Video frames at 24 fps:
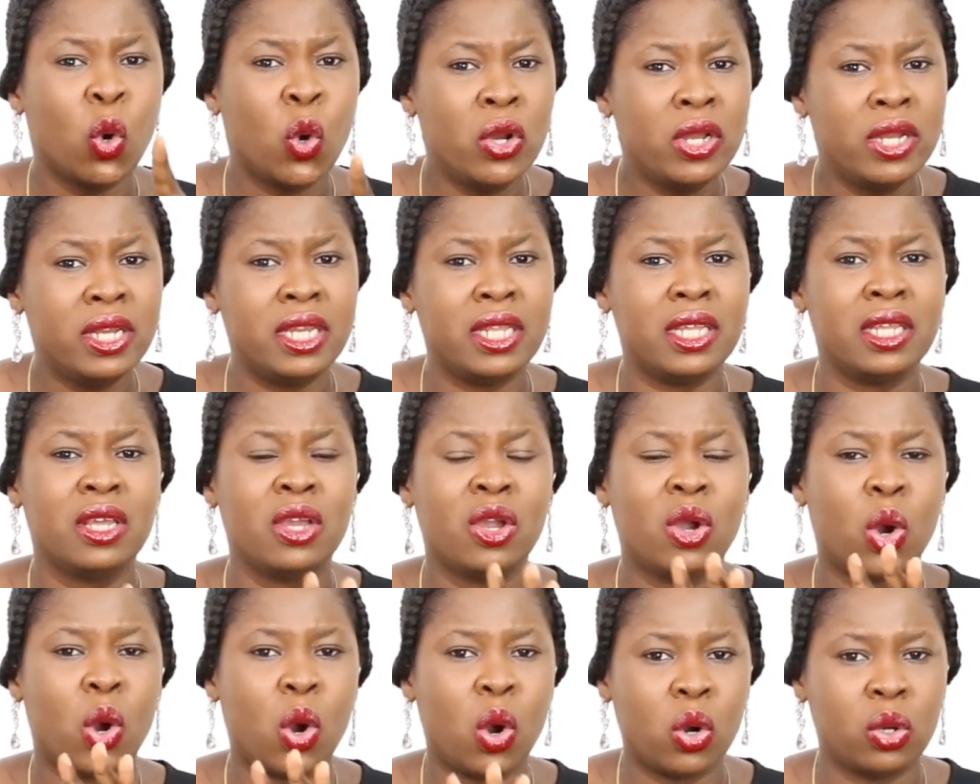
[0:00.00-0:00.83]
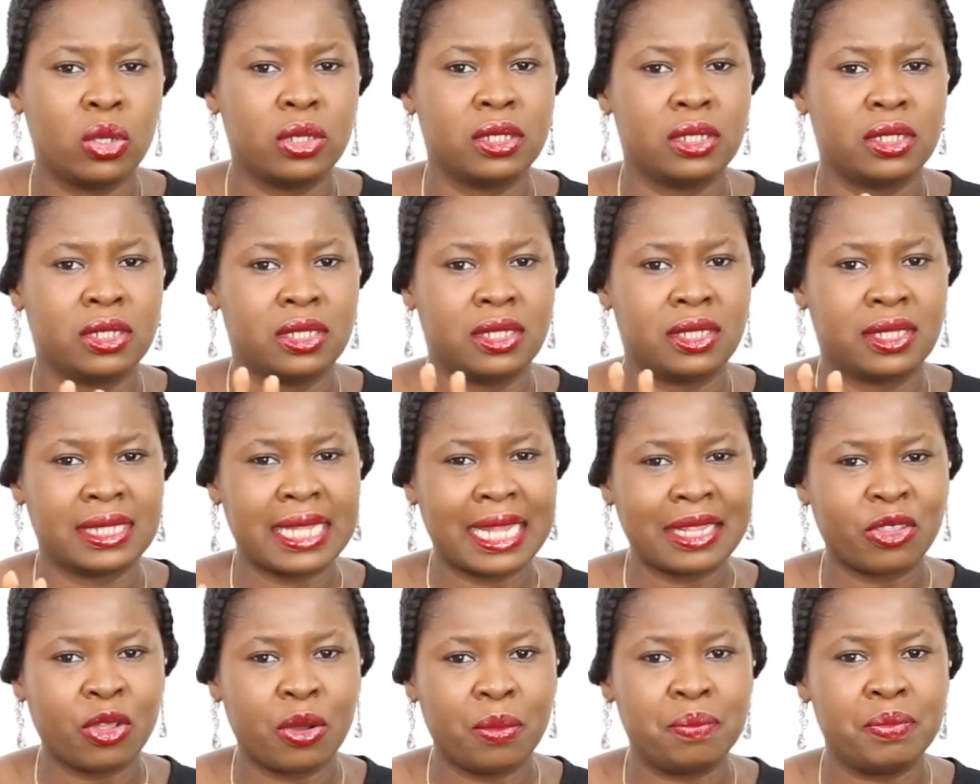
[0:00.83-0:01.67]
only on
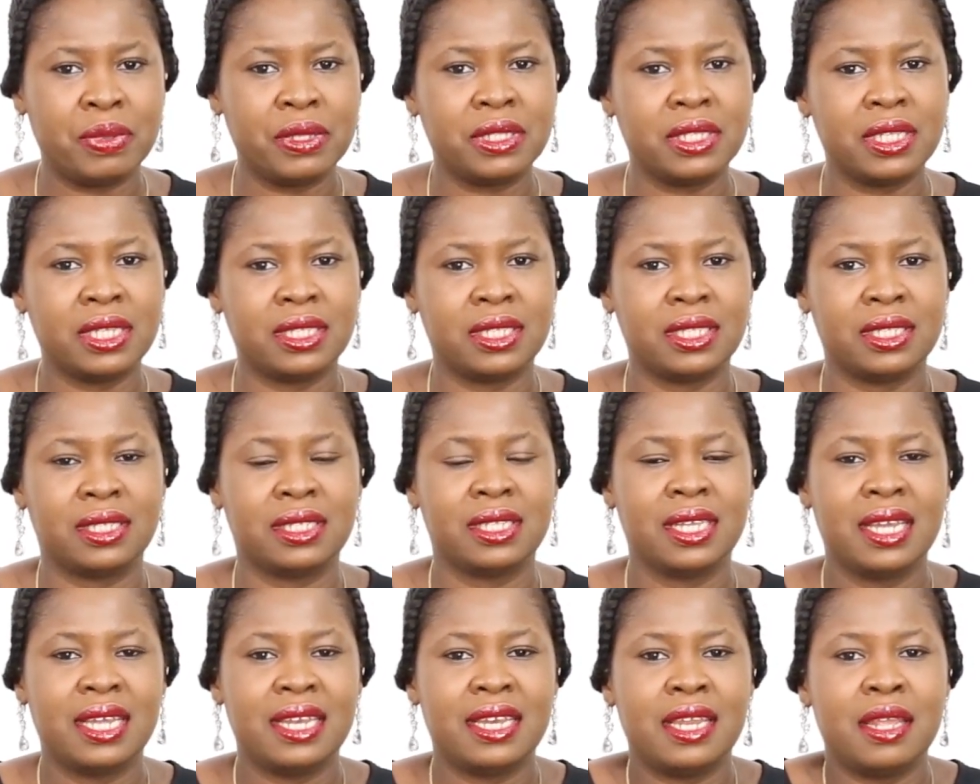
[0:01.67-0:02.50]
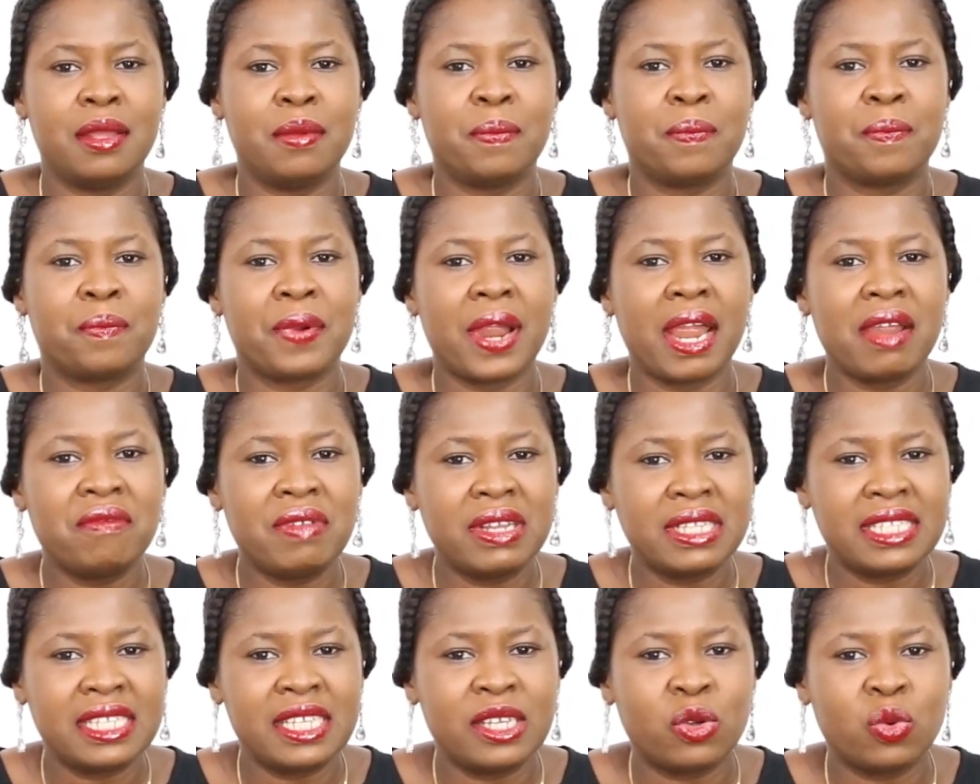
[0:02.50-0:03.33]
startup businesses. The
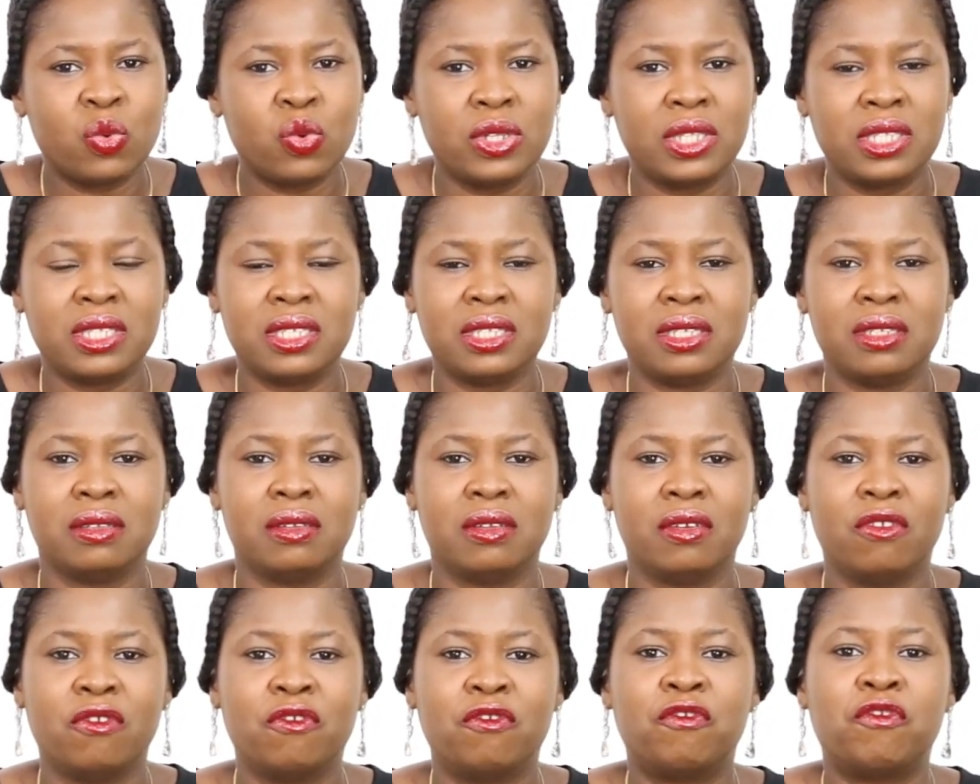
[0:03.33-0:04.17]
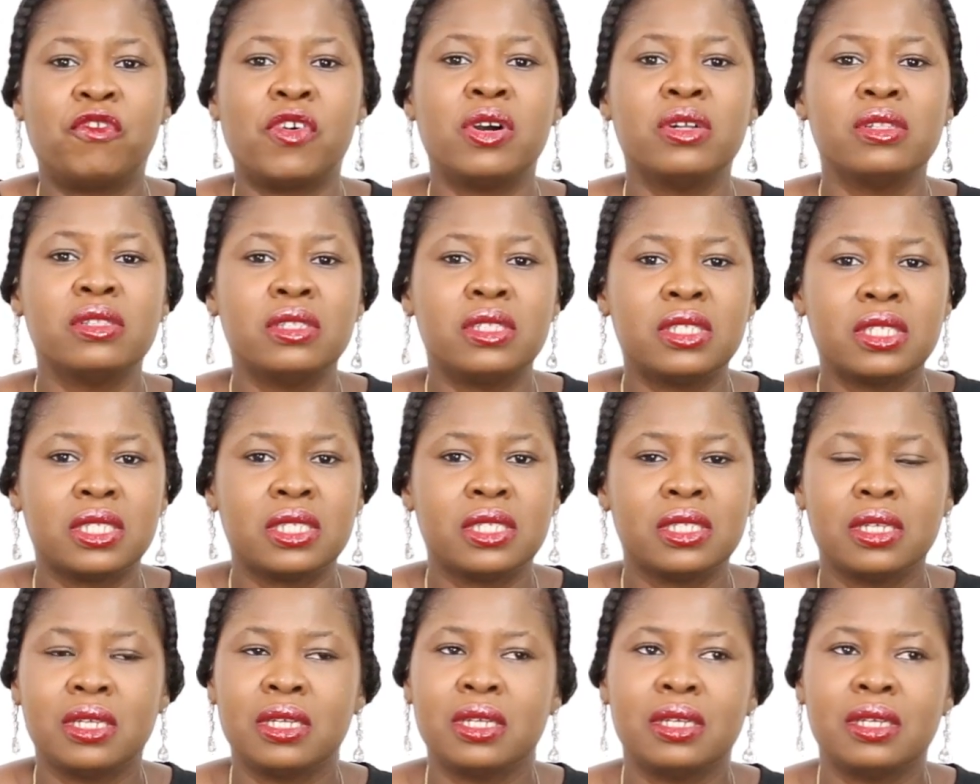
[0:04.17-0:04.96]
private equity funds